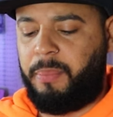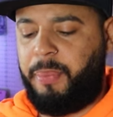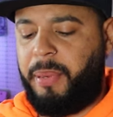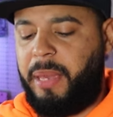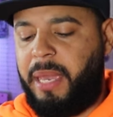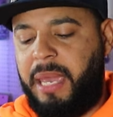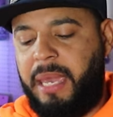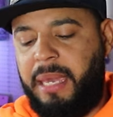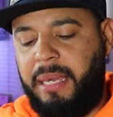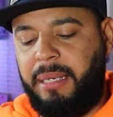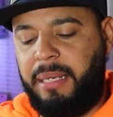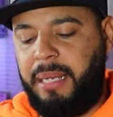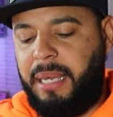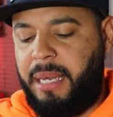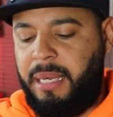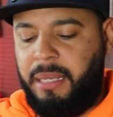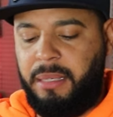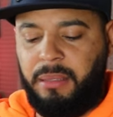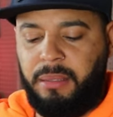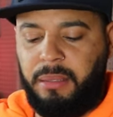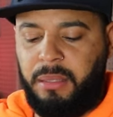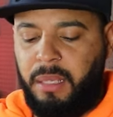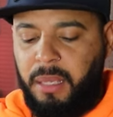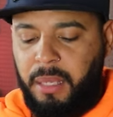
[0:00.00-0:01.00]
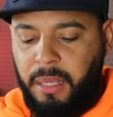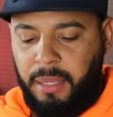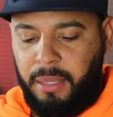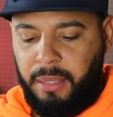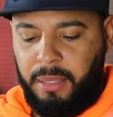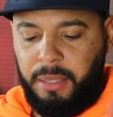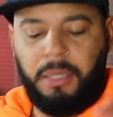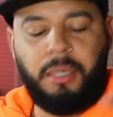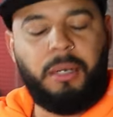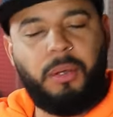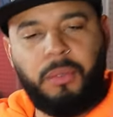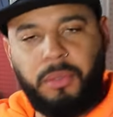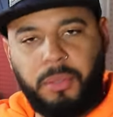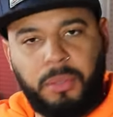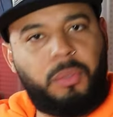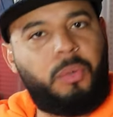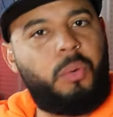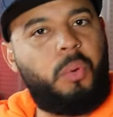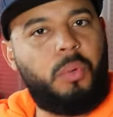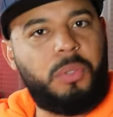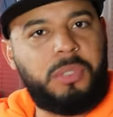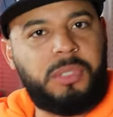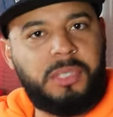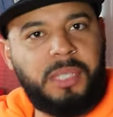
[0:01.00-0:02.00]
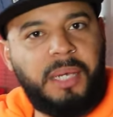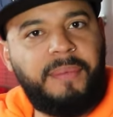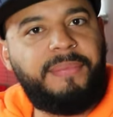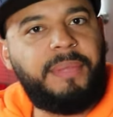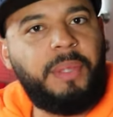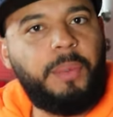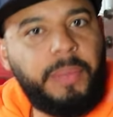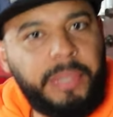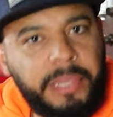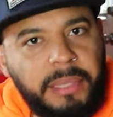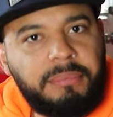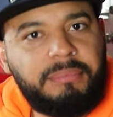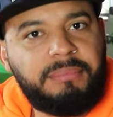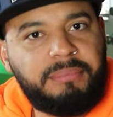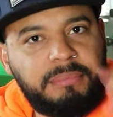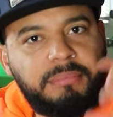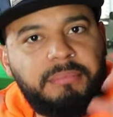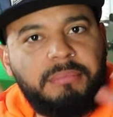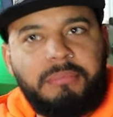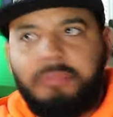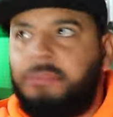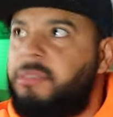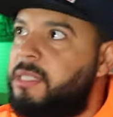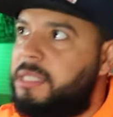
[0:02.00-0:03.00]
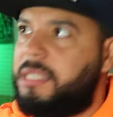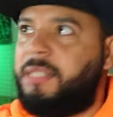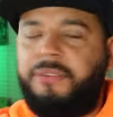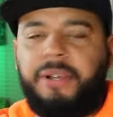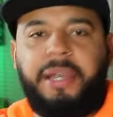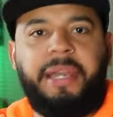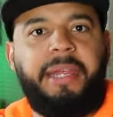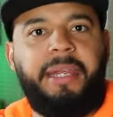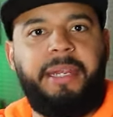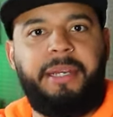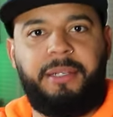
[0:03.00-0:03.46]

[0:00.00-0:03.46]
the paint, and, and all the cool stuff that we see right